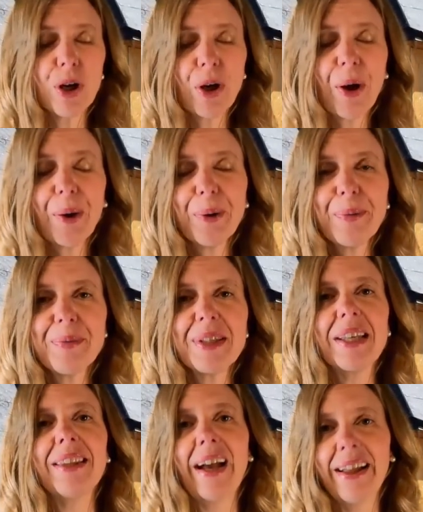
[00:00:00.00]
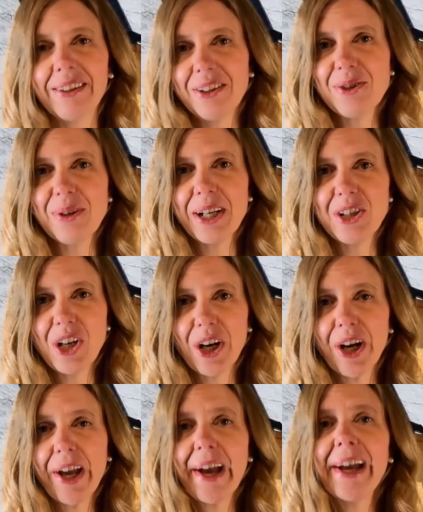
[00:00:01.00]
homes in the Highlands Ranch
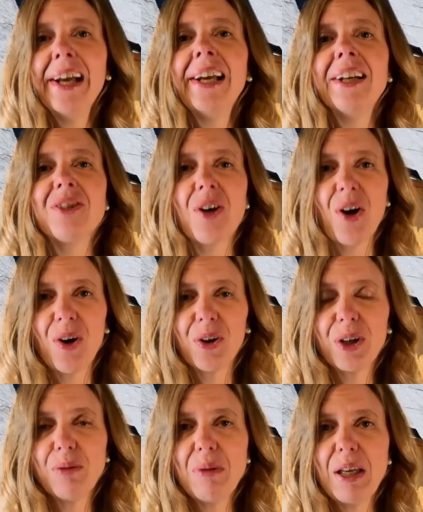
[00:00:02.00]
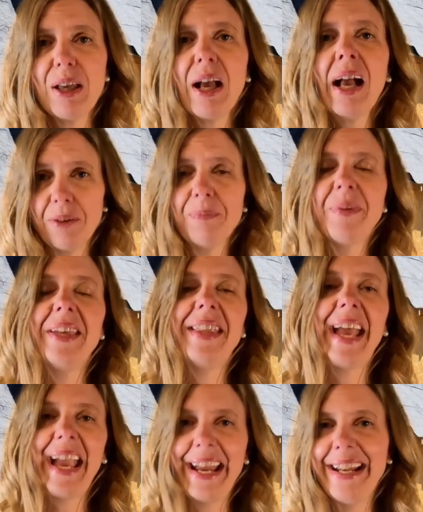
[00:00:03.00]
area. It's all gonna be in the
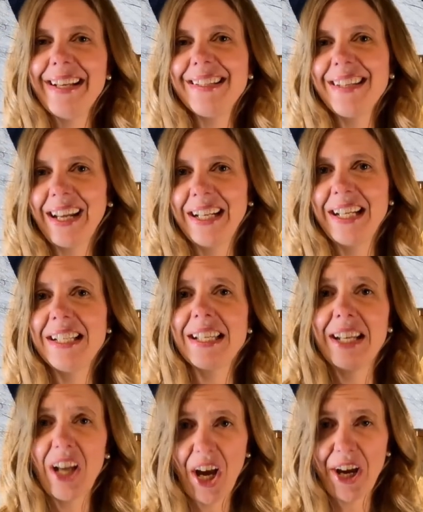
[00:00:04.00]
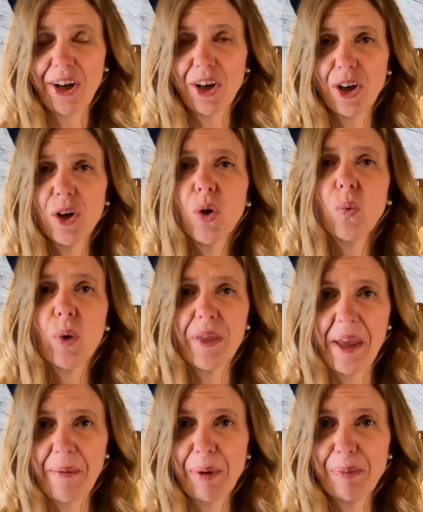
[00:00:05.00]
80s, 90s, and higher where they
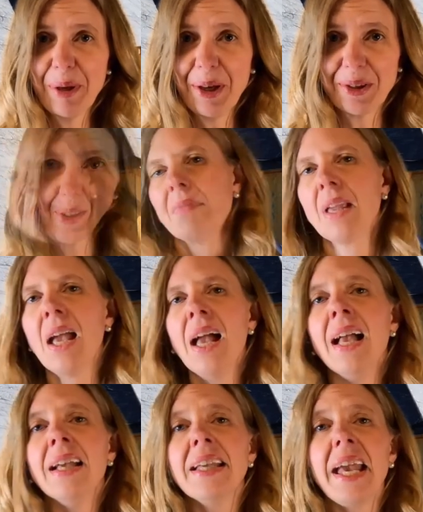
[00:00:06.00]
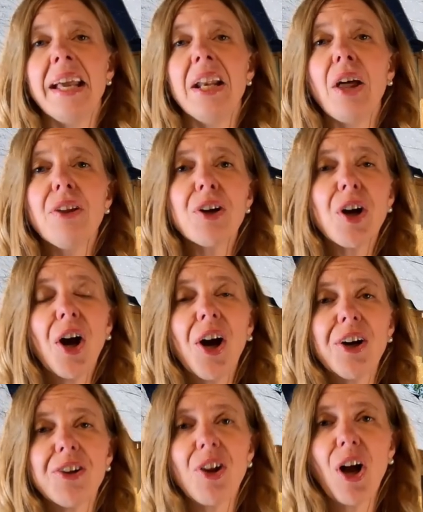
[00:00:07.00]
were built. Okay, another con
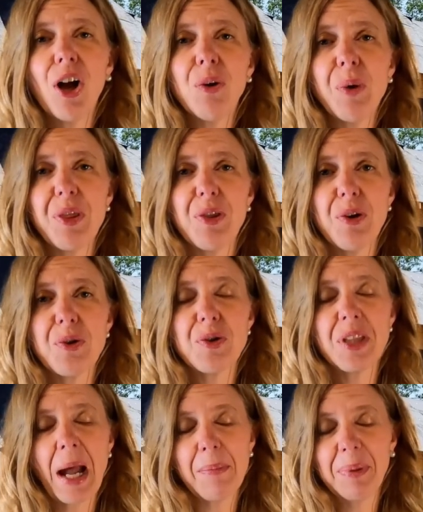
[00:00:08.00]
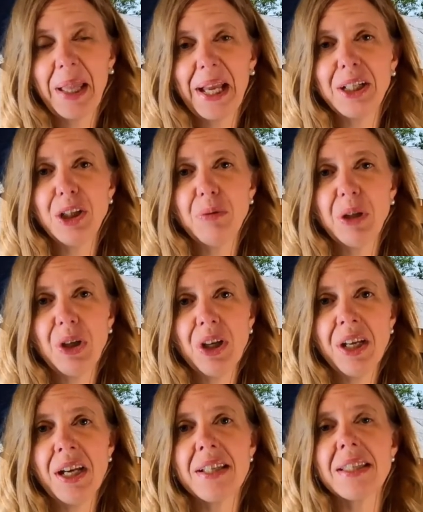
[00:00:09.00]
along with that planned
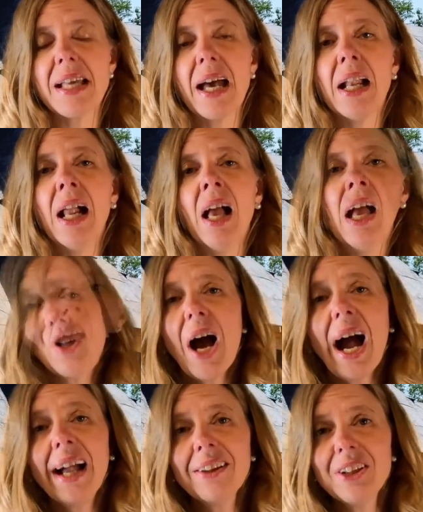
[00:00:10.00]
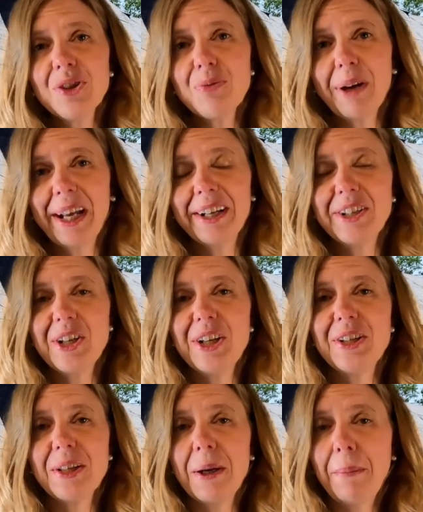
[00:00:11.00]
community is that Highlands Ranch
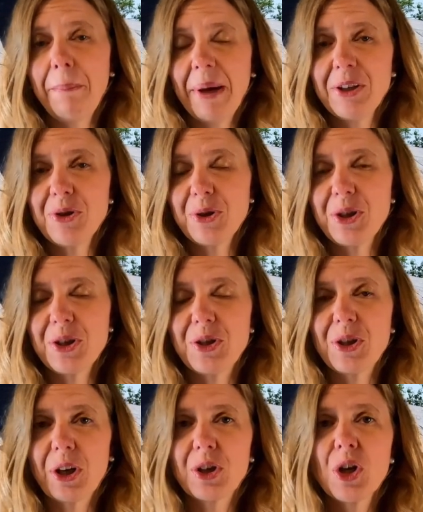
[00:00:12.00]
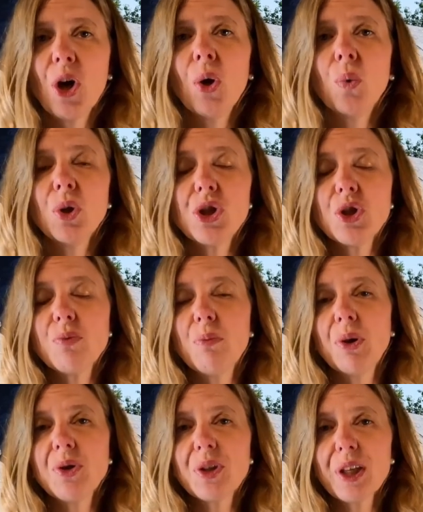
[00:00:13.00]
is in a metro district, which is
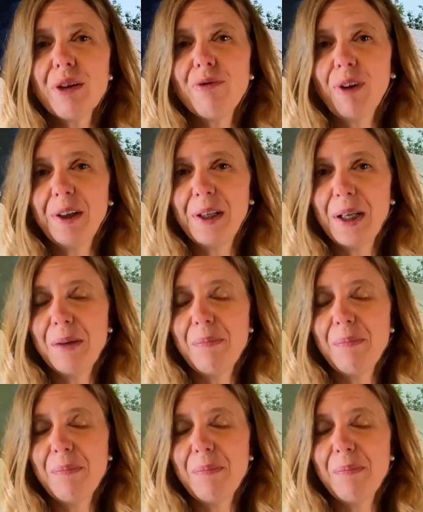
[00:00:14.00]
mostly funded